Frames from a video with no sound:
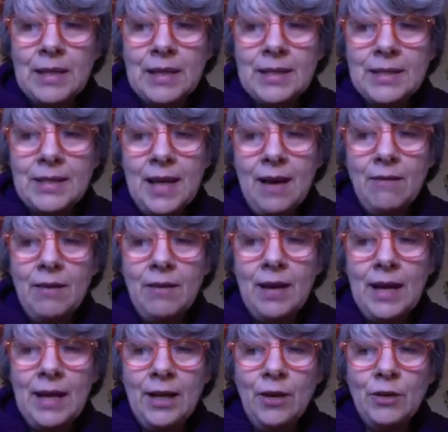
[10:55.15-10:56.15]
Sarah.
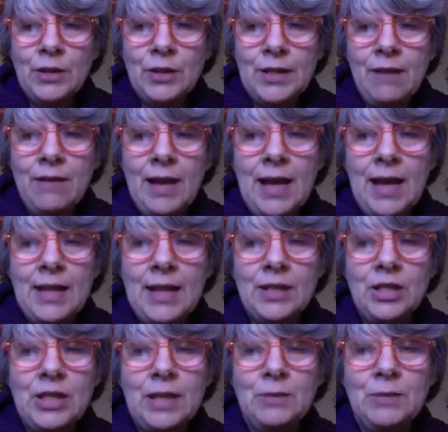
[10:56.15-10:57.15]
Hello, Sarah and
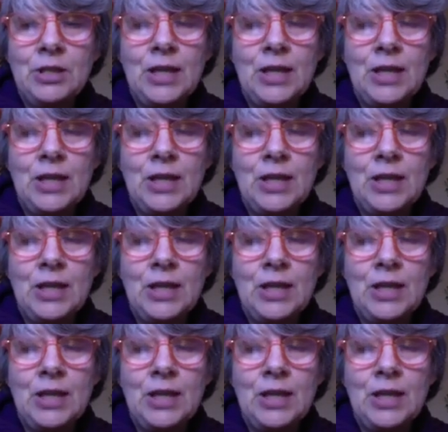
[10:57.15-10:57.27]
James